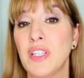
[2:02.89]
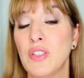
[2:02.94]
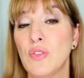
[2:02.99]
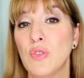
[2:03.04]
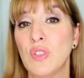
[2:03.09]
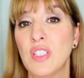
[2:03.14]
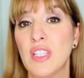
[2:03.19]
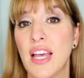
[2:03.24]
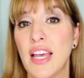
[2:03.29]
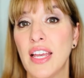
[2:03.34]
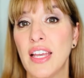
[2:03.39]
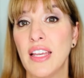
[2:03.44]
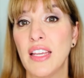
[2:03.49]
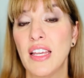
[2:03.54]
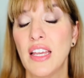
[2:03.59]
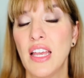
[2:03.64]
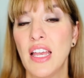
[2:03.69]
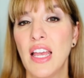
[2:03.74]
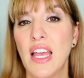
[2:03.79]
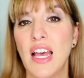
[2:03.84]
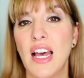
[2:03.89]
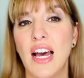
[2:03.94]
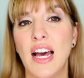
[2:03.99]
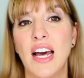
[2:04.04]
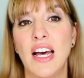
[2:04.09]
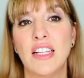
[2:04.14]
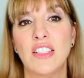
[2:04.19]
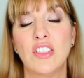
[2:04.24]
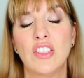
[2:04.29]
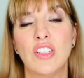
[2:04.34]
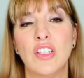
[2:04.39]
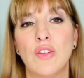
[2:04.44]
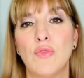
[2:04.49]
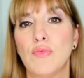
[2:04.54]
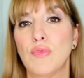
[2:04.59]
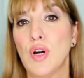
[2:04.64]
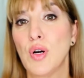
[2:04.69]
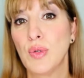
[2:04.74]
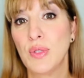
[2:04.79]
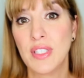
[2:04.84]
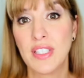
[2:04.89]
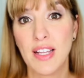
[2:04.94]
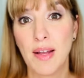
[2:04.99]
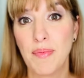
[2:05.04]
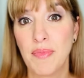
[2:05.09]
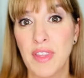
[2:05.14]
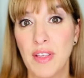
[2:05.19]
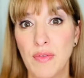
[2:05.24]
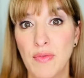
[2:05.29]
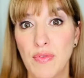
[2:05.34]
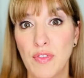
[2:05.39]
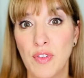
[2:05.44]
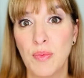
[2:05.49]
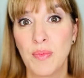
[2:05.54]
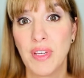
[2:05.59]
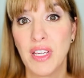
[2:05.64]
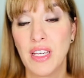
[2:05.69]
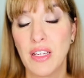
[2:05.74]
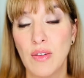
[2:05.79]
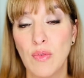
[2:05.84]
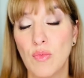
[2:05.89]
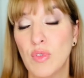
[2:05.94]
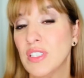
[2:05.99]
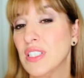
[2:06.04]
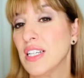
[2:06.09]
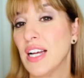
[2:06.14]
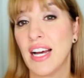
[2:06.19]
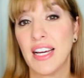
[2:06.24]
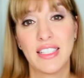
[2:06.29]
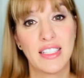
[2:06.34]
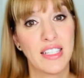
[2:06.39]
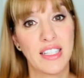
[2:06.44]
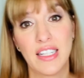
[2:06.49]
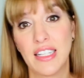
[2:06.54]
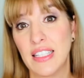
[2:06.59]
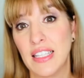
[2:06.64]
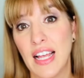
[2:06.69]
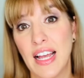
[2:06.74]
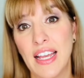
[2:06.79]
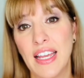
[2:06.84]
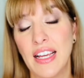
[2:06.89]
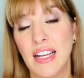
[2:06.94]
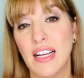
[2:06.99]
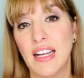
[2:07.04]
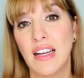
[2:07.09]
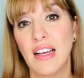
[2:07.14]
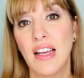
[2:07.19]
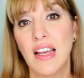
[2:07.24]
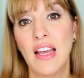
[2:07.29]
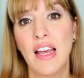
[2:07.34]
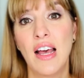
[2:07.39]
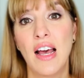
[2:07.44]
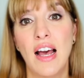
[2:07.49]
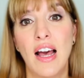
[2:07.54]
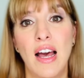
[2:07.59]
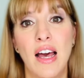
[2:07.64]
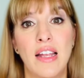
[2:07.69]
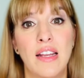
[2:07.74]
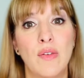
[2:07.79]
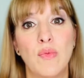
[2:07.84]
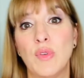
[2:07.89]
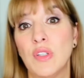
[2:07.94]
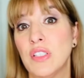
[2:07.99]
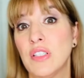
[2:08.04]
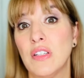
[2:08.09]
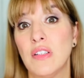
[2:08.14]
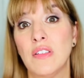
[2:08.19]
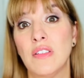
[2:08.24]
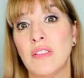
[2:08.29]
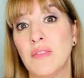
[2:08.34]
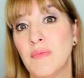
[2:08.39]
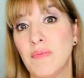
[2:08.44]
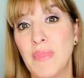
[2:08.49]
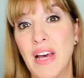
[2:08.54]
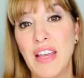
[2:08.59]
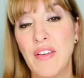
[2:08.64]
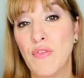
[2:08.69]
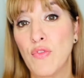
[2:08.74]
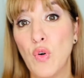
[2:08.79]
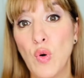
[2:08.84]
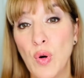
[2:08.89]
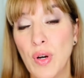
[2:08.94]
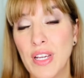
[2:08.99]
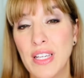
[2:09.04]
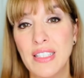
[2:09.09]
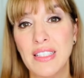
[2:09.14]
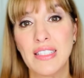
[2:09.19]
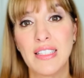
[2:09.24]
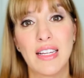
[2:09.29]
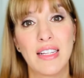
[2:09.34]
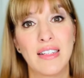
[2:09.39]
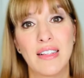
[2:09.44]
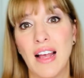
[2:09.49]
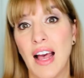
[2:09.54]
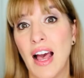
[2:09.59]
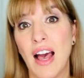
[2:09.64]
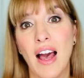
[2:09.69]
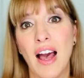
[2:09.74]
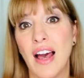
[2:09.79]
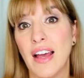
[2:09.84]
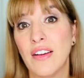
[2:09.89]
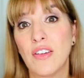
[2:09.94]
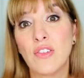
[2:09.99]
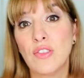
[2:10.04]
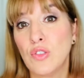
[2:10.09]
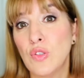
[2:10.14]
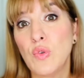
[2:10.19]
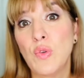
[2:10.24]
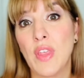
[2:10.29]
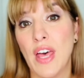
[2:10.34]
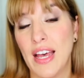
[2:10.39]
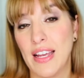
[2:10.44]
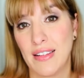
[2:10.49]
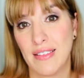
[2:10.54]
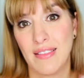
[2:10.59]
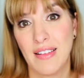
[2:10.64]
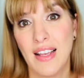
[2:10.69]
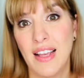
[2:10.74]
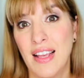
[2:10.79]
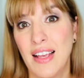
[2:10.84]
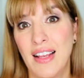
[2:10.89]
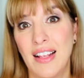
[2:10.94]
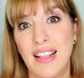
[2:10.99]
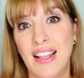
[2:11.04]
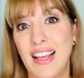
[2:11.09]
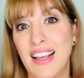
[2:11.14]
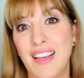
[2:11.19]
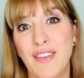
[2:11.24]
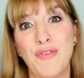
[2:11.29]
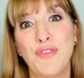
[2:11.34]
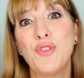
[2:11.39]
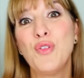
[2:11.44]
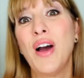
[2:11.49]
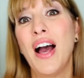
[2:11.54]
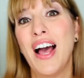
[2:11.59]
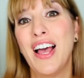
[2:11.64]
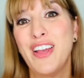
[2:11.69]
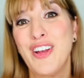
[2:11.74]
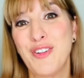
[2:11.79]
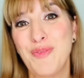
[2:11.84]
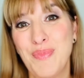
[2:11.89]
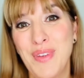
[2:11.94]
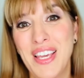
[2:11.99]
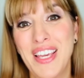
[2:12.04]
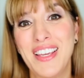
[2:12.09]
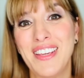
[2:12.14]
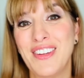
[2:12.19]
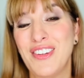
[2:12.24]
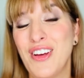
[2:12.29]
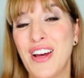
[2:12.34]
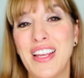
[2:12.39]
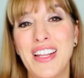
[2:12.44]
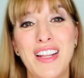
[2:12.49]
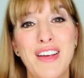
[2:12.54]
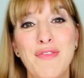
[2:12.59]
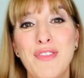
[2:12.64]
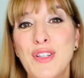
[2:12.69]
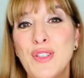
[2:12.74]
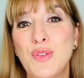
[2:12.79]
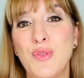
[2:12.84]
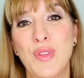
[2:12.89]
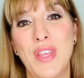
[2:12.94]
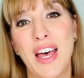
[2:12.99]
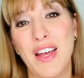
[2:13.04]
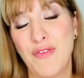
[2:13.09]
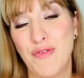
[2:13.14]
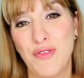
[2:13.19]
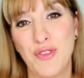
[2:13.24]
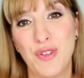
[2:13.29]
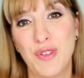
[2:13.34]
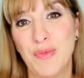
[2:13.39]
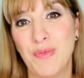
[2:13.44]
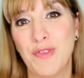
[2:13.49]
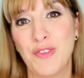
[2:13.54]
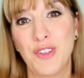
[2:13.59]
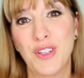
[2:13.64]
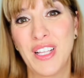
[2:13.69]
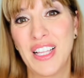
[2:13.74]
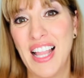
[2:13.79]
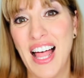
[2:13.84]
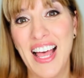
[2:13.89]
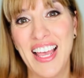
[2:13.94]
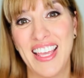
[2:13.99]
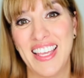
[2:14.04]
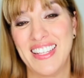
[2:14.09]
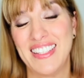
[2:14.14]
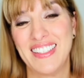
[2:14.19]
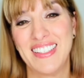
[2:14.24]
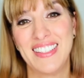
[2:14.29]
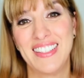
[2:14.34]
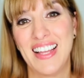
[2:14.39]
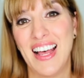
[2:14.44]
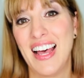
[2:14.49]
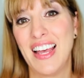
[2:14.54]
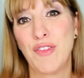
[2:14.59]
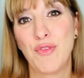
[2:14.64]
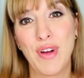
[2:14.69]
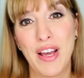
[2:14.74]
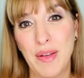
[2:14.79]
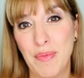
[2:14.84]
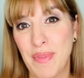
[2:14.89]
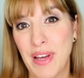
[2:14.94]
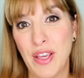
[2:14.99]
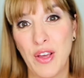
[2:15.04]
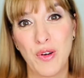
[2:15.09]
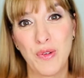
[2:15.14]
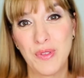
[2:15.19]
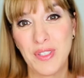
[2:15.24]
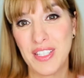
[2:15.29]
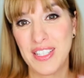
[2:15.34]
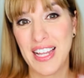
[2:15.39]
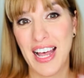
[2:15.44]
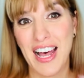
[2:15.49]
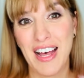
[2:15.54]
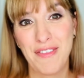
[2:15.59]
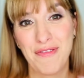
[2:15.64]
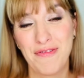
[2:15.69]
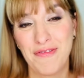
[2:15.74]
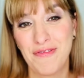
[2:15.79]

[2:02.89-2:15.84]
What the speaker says: to say, and she wrote something for me which I didn't like, and it wasn't in my voice, and I don't do that. Like, if you hire me, I never do that for clients. I write my own stuff,